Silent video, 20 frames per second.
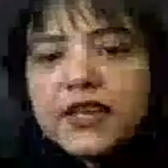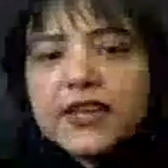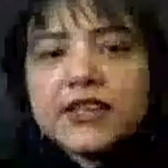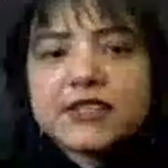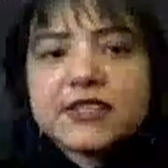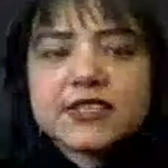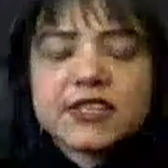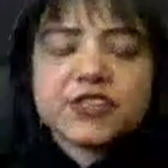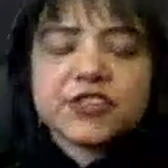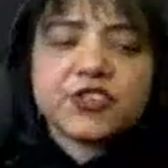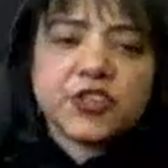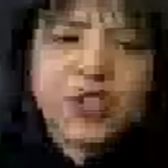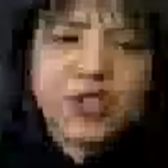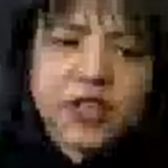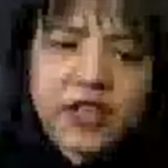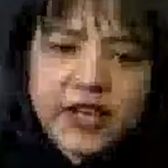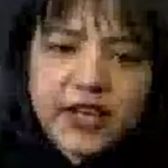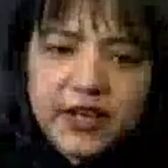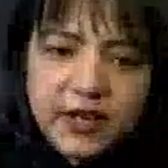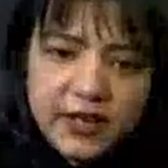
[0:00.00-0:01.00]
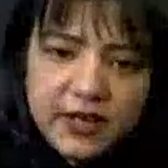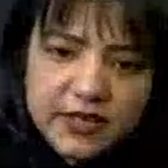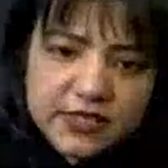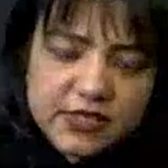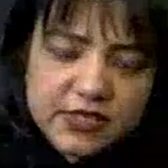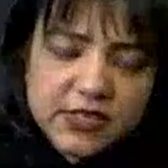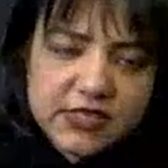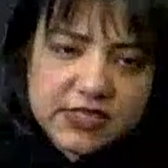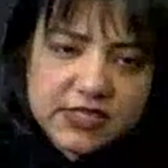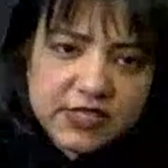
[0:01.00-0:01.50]
Incision
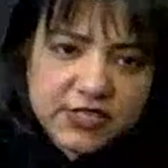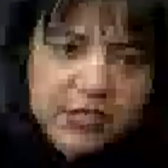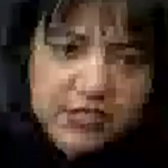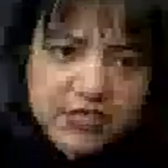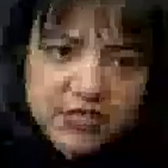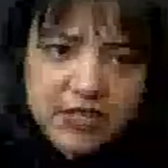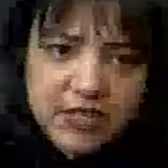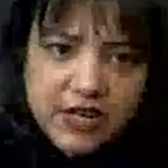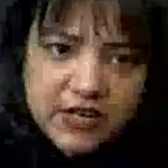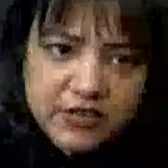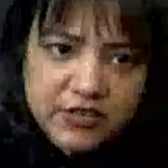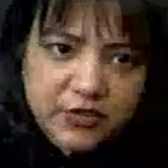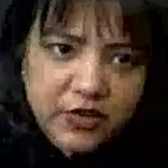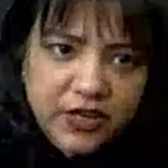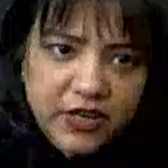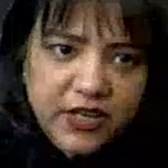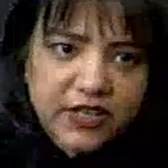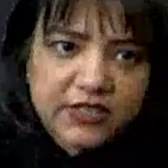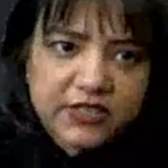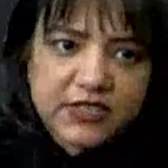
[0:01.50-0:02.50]
is a surgical cut, okay?